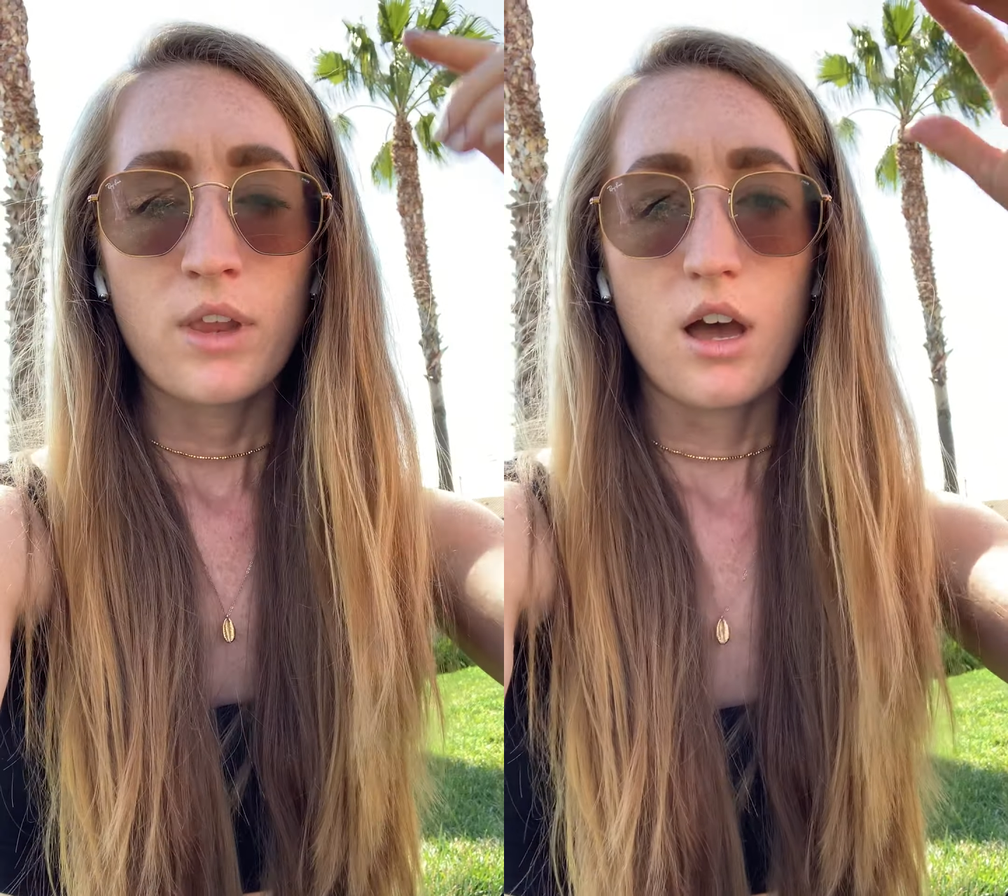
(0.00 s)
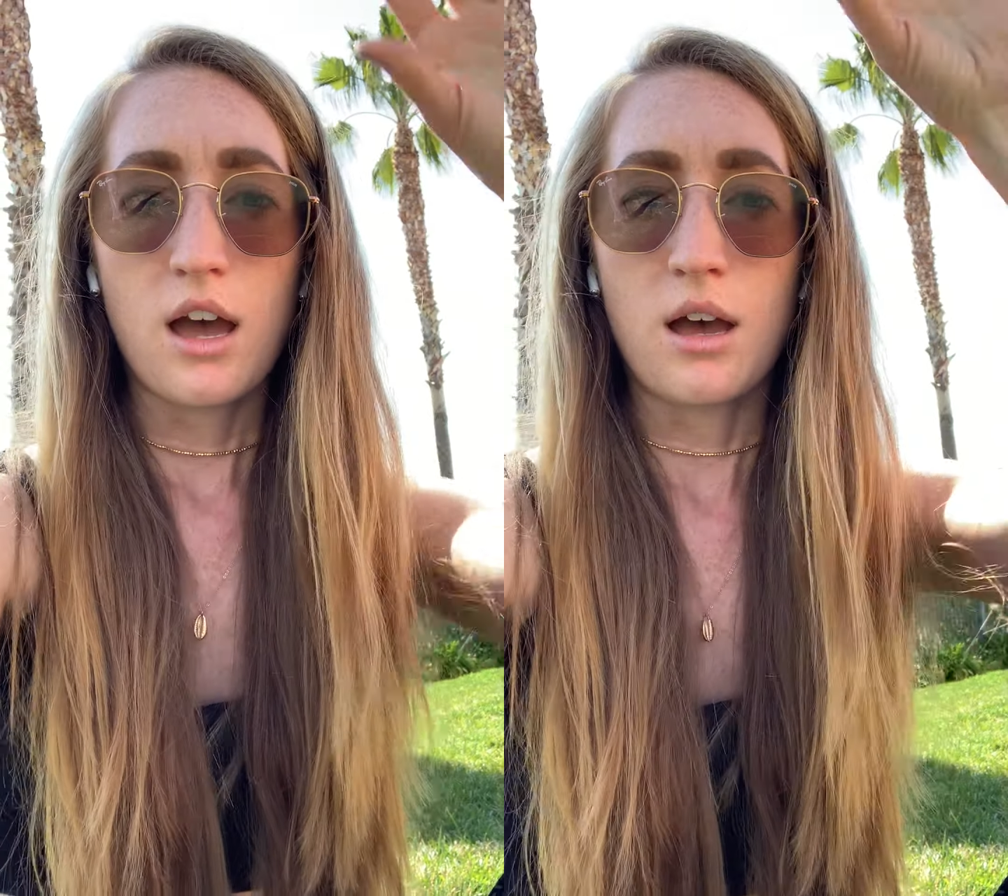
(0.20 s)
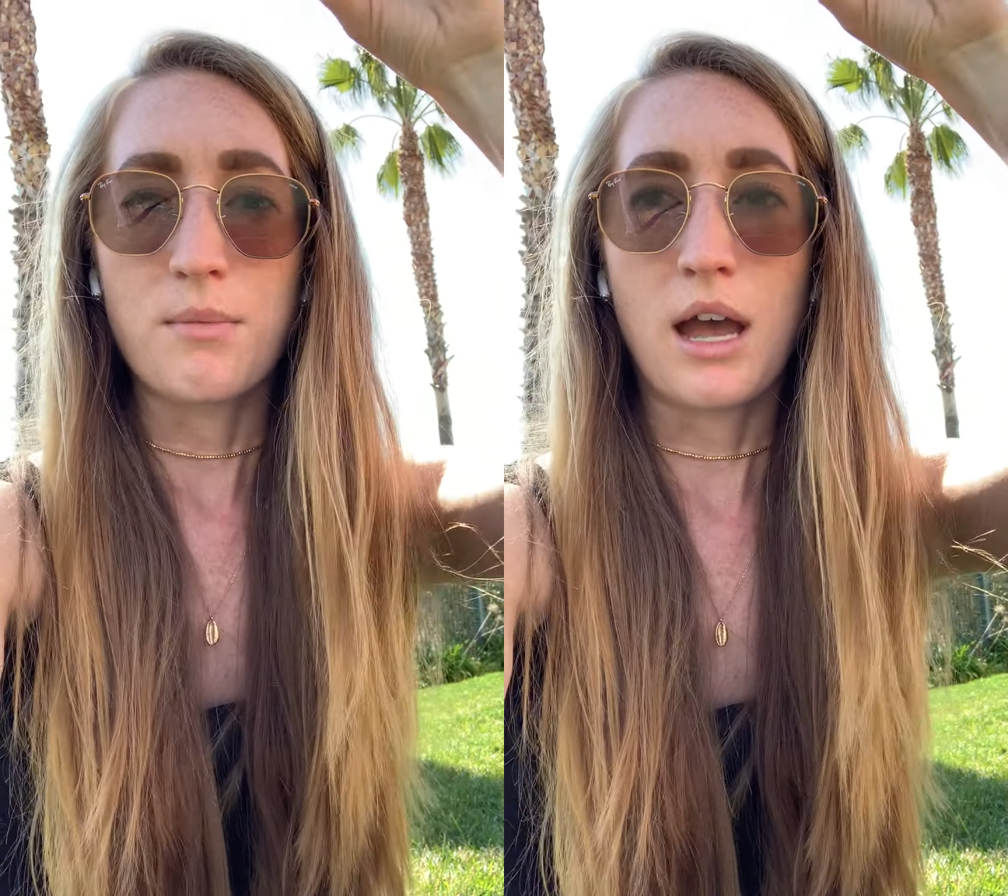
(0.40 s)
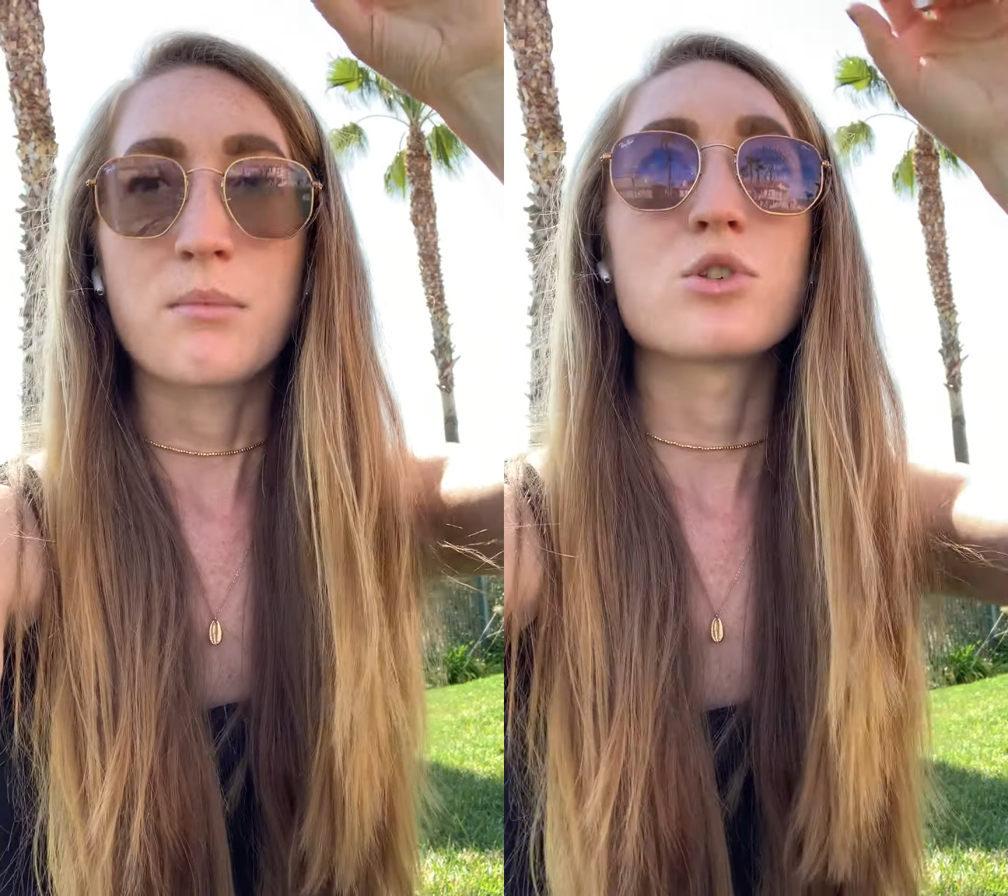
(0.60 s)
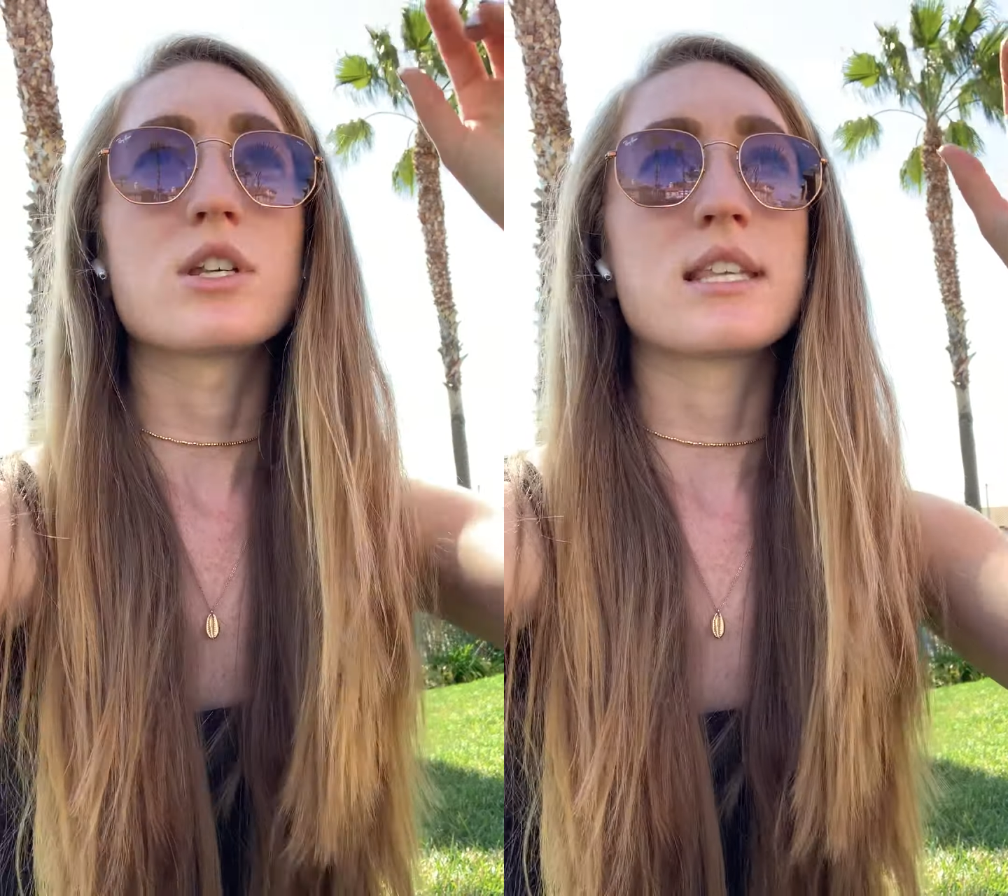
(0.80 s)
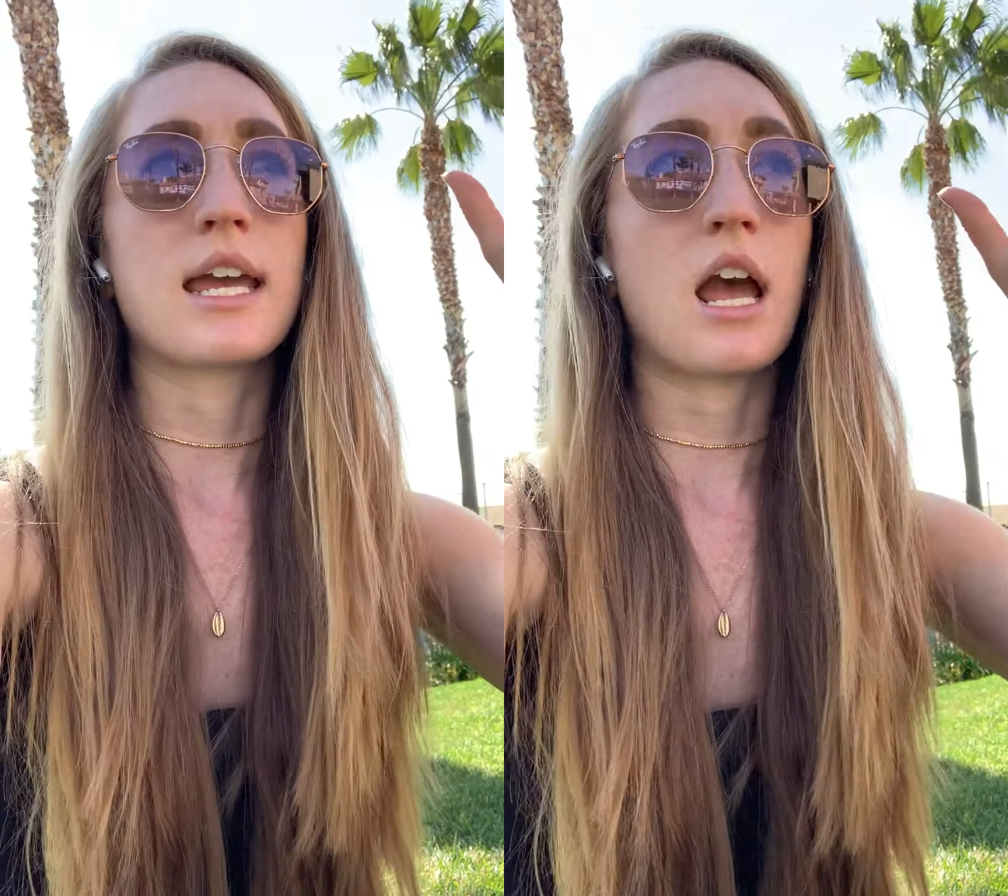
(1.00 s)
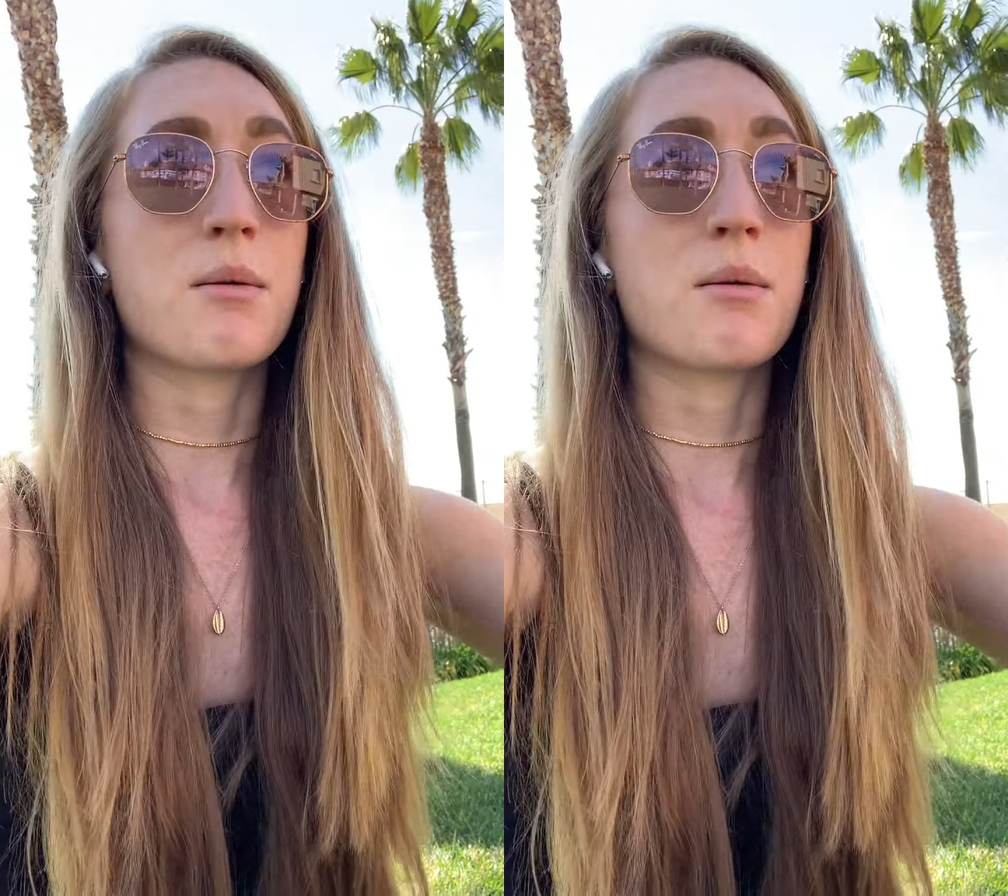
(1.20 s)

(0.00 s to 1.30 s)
I'm just like,